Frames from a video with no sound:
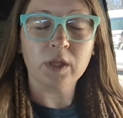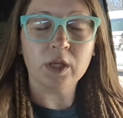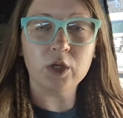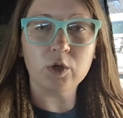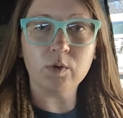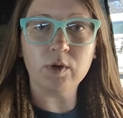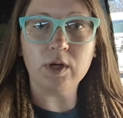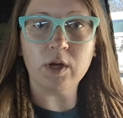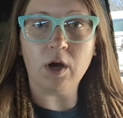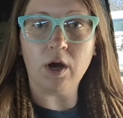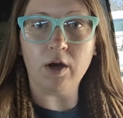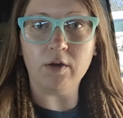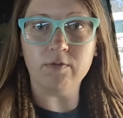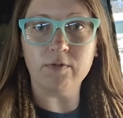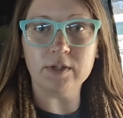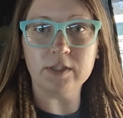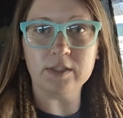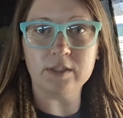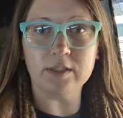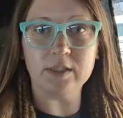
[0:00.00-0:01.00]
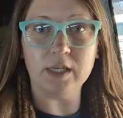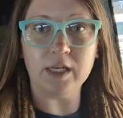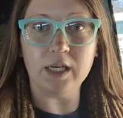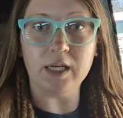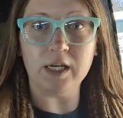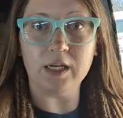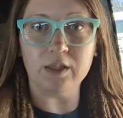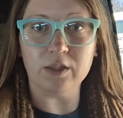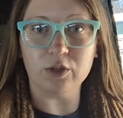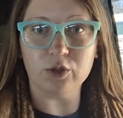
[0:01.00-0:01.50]
you can often
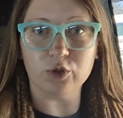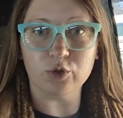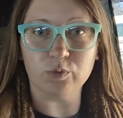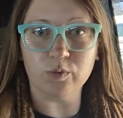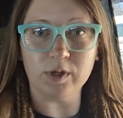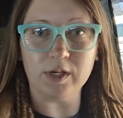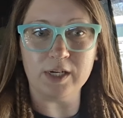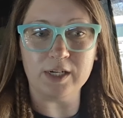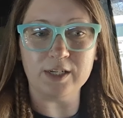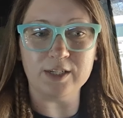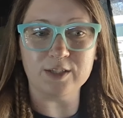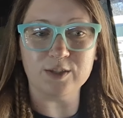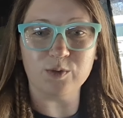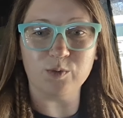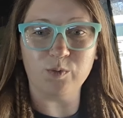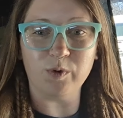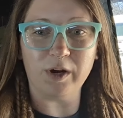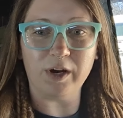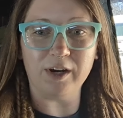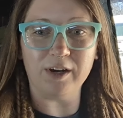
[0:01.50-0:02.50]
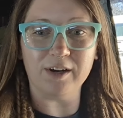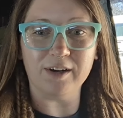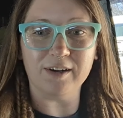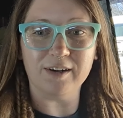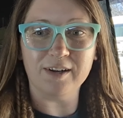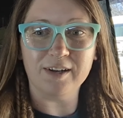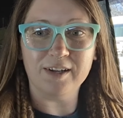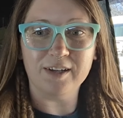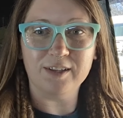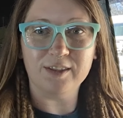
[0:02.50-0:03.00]
see in the trees where
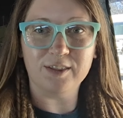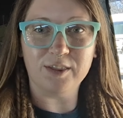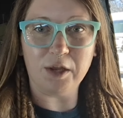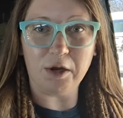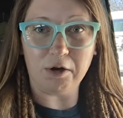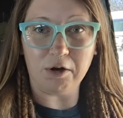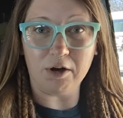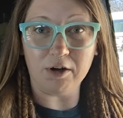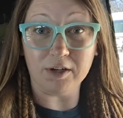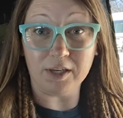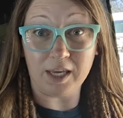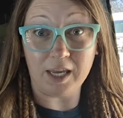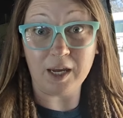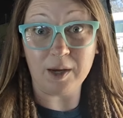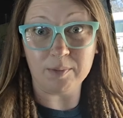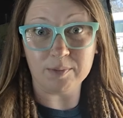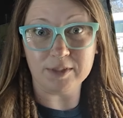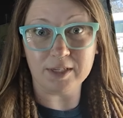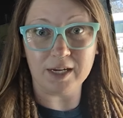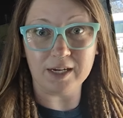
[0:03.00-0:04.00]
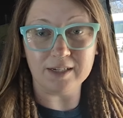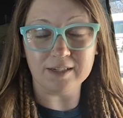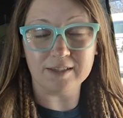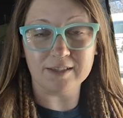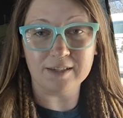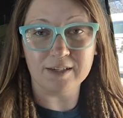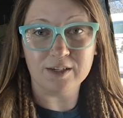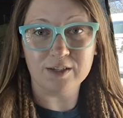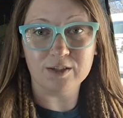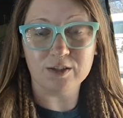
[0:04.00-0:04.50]
there are campsites.